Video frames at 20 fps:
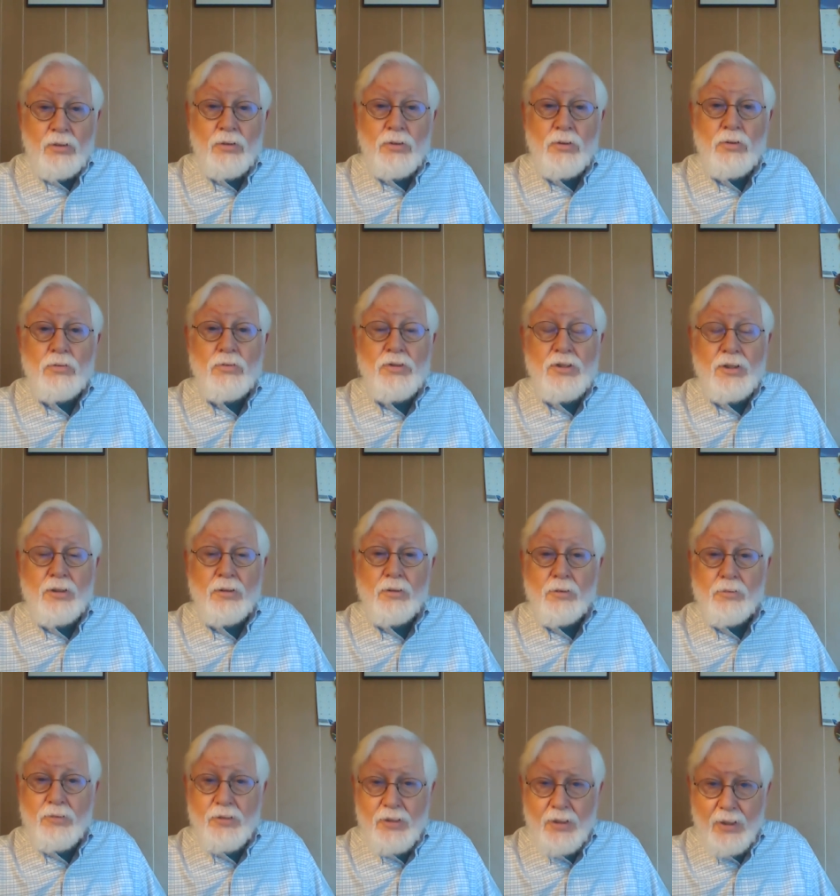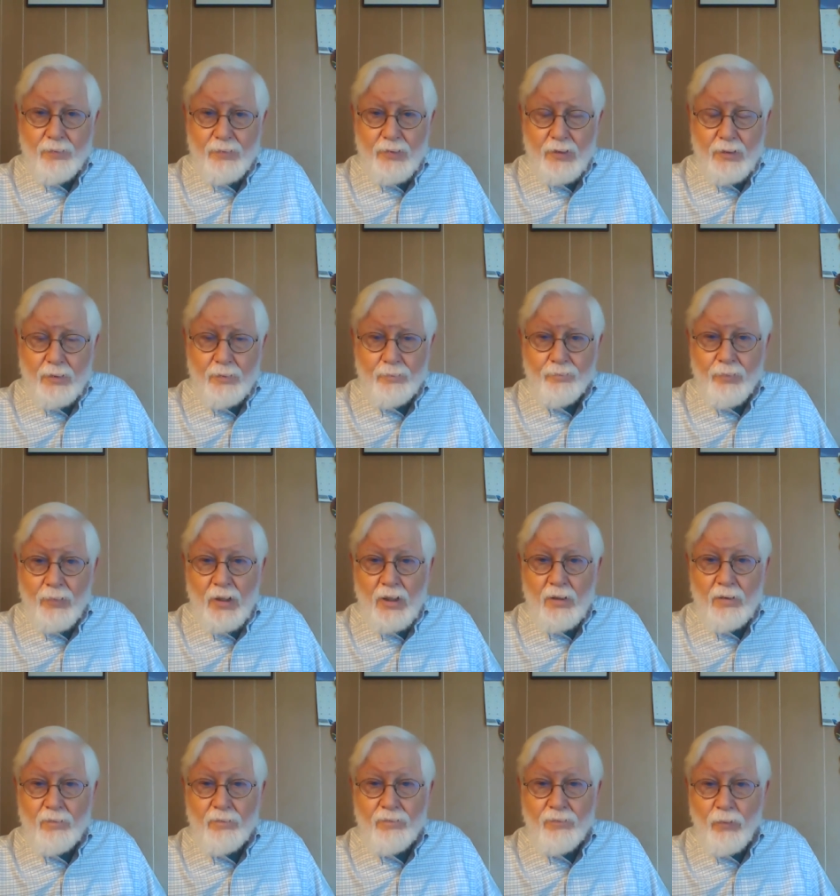207
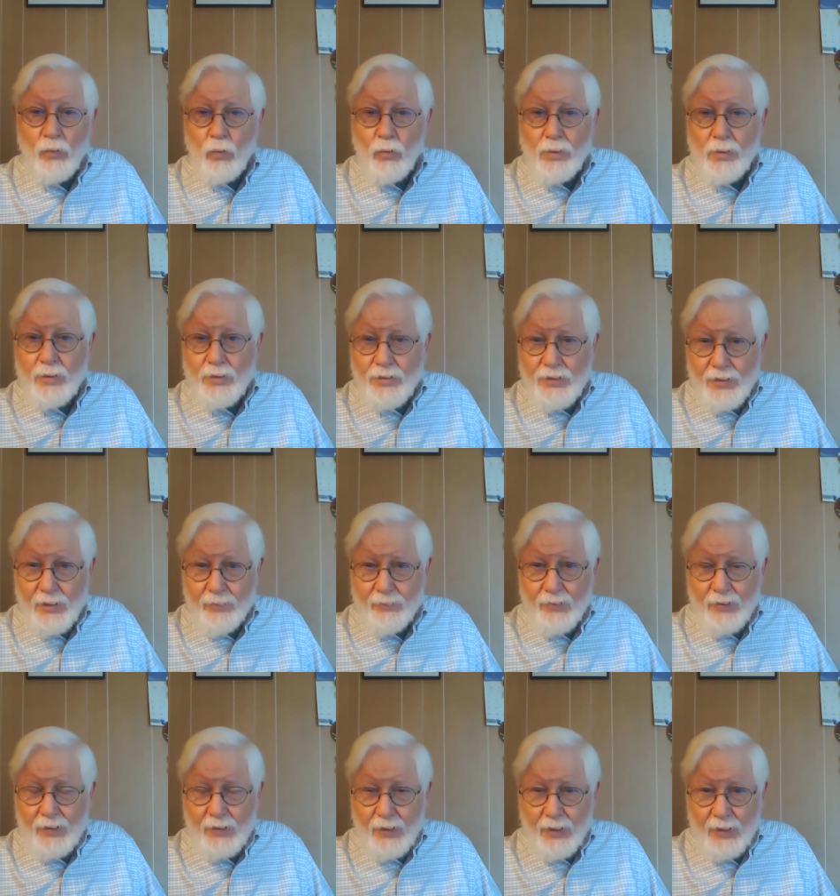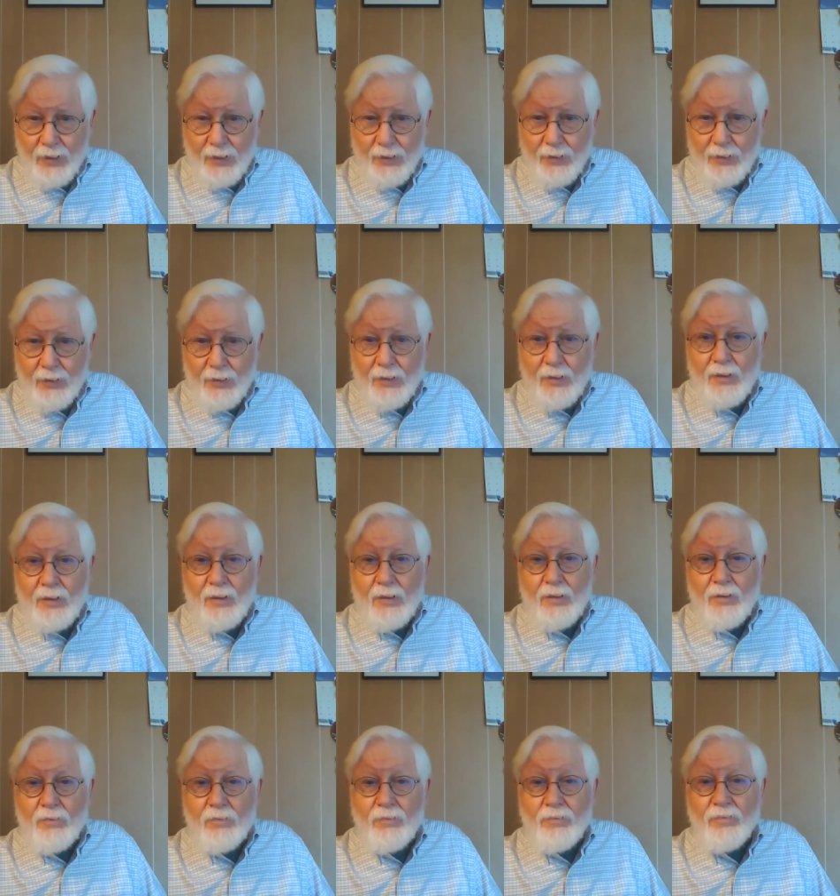479
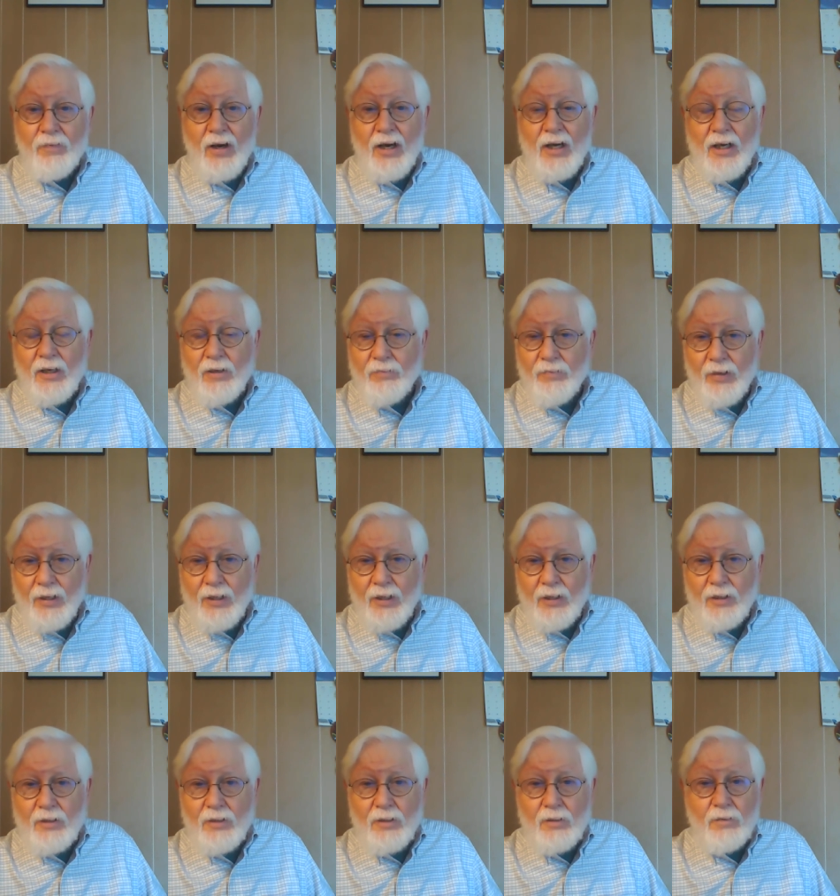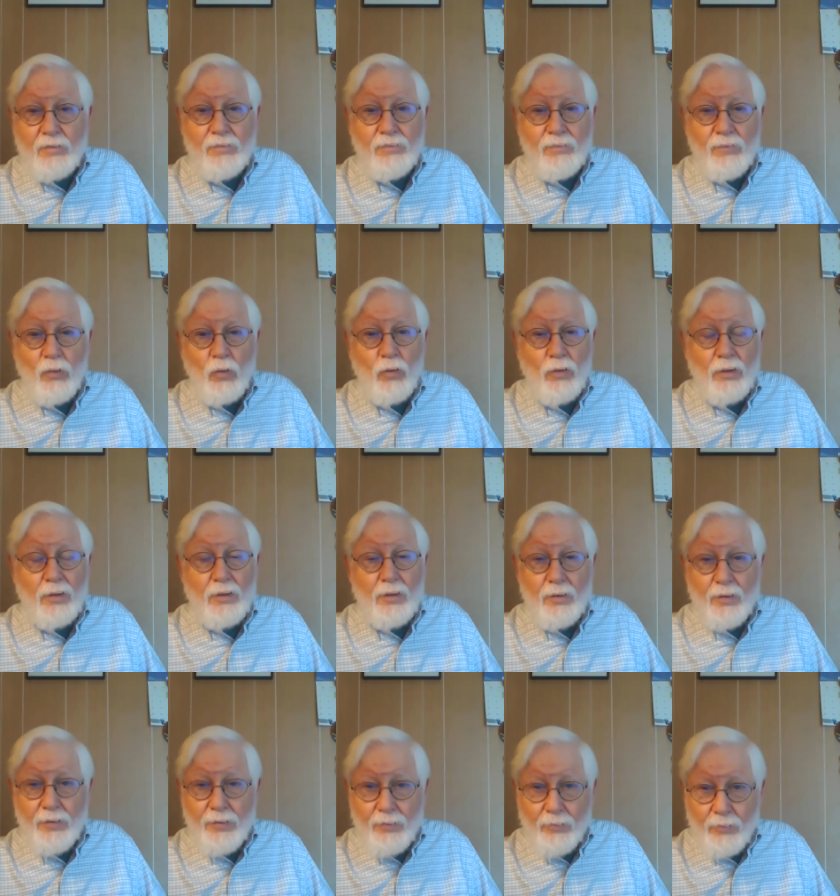
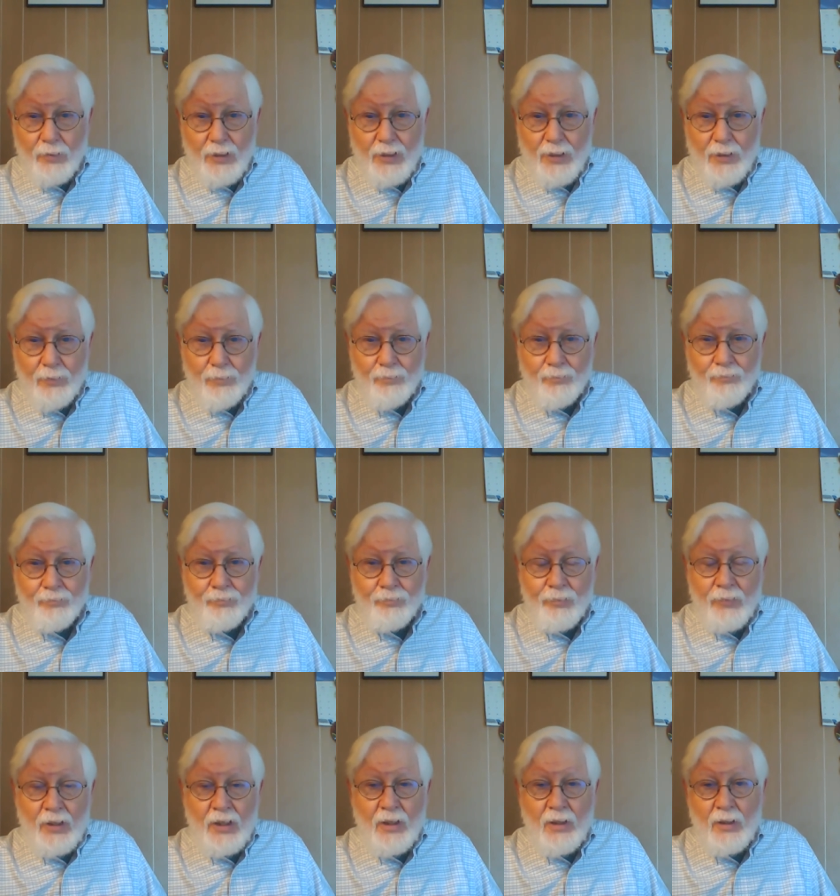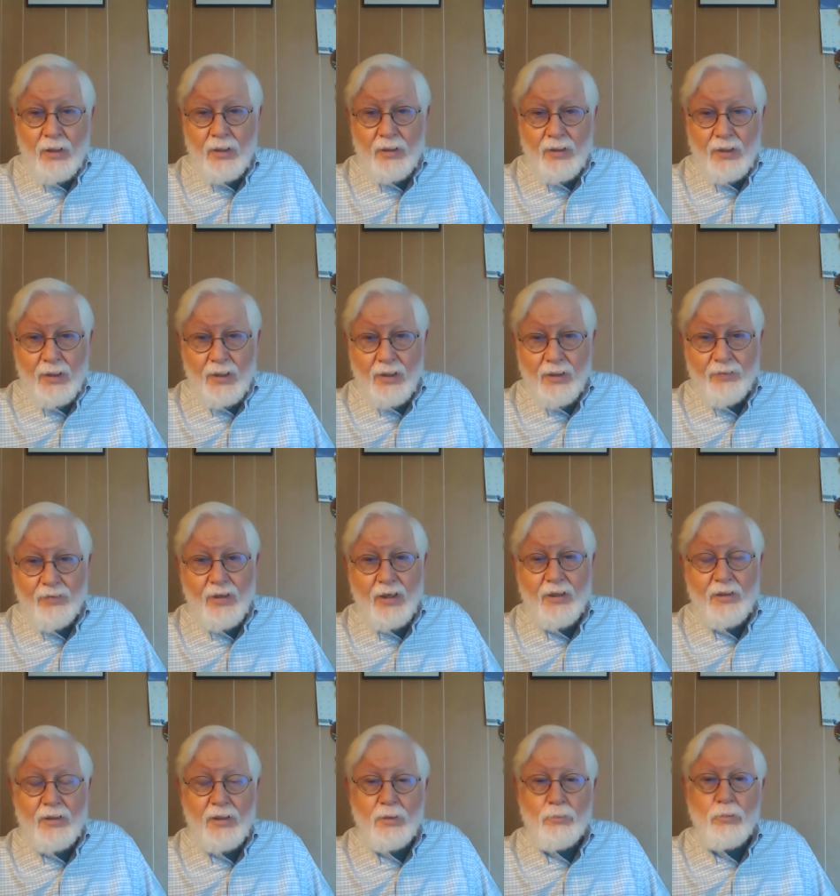5843. And again,
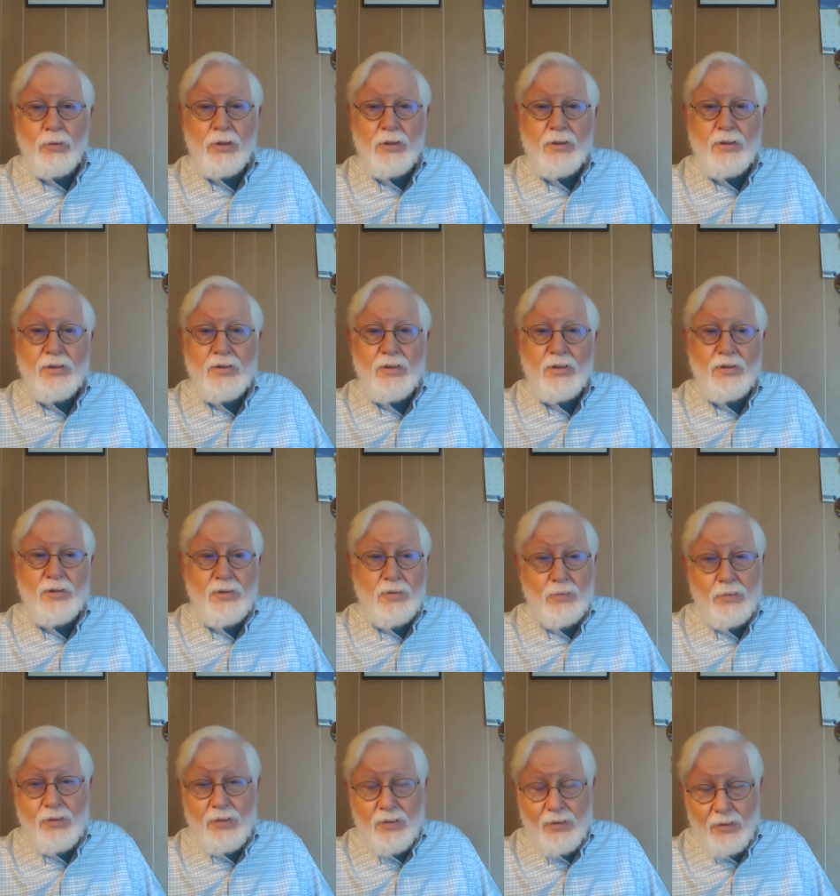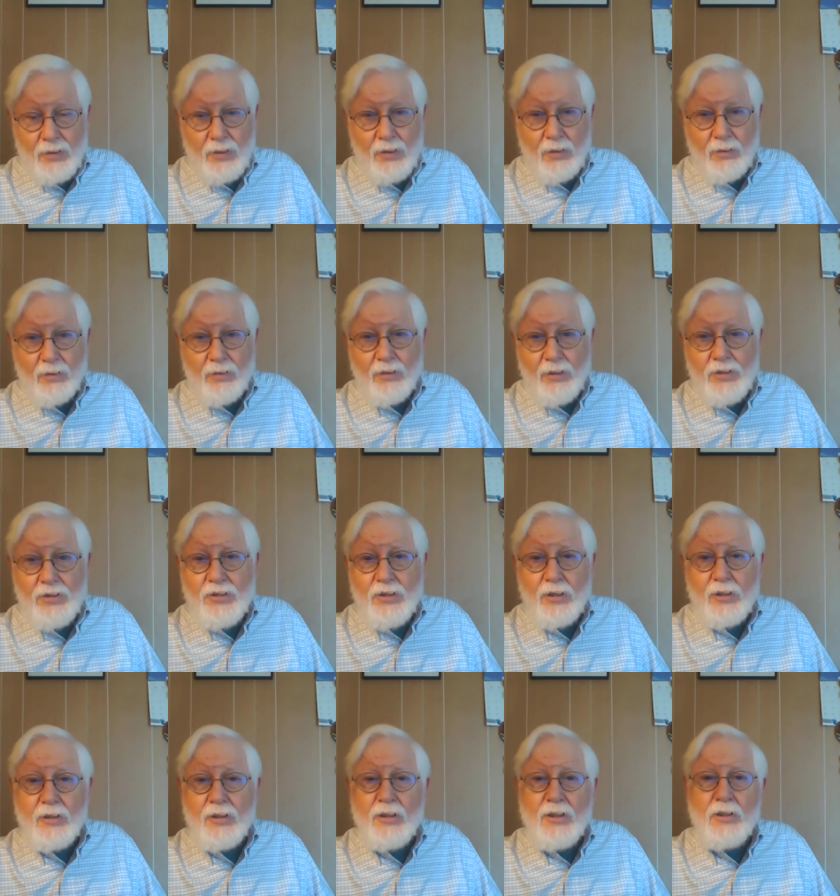that number is also, it's here on the
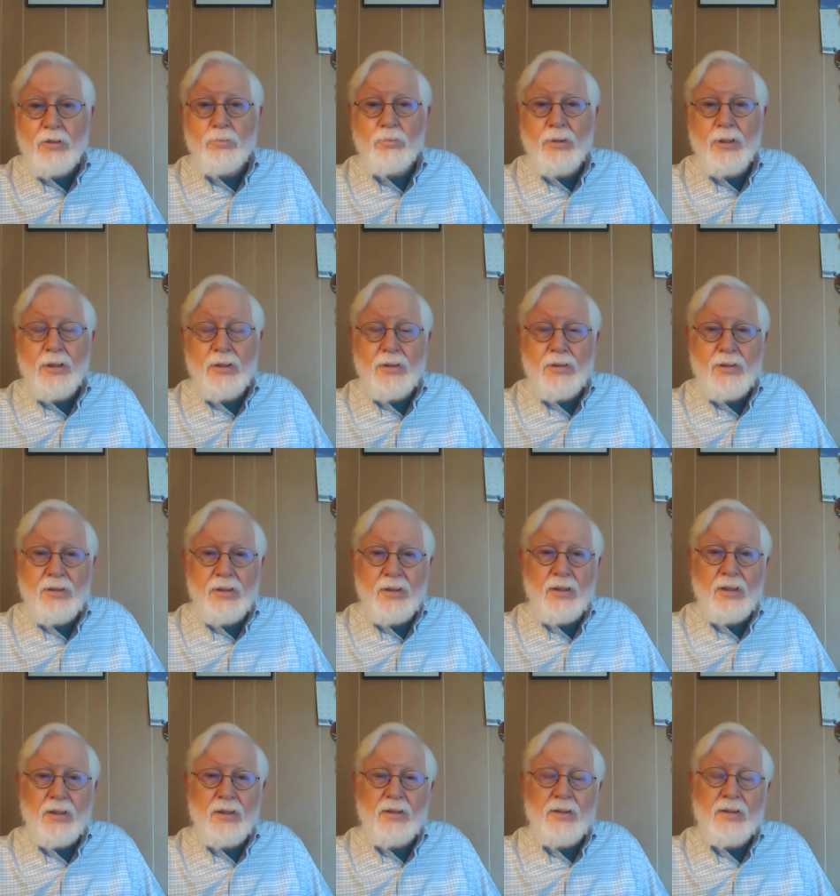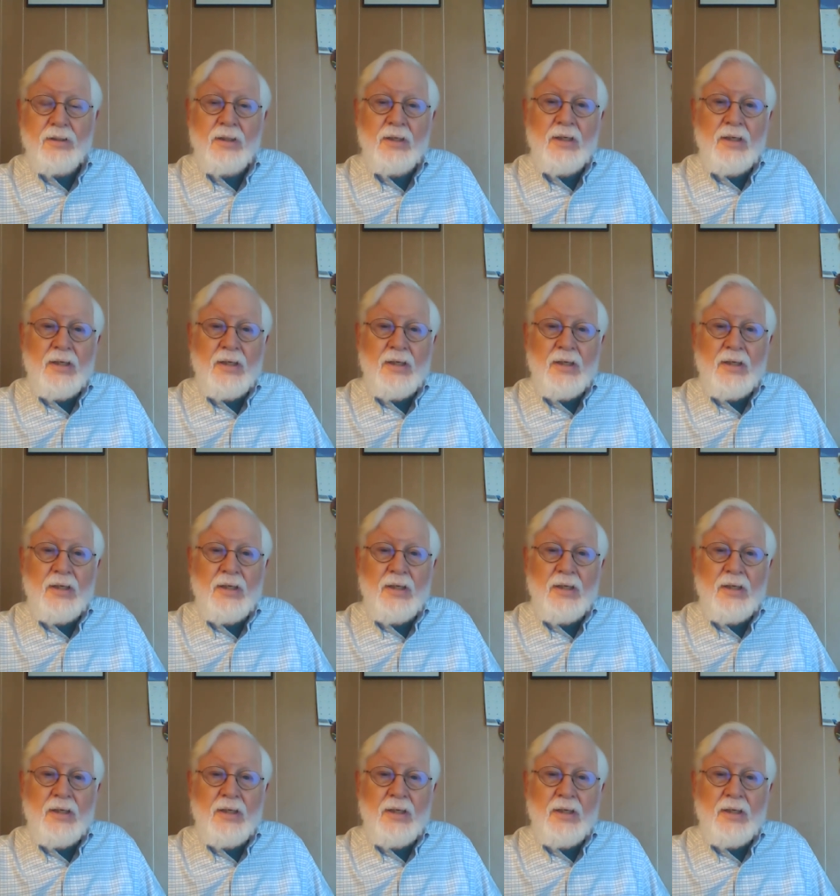Start Here page, and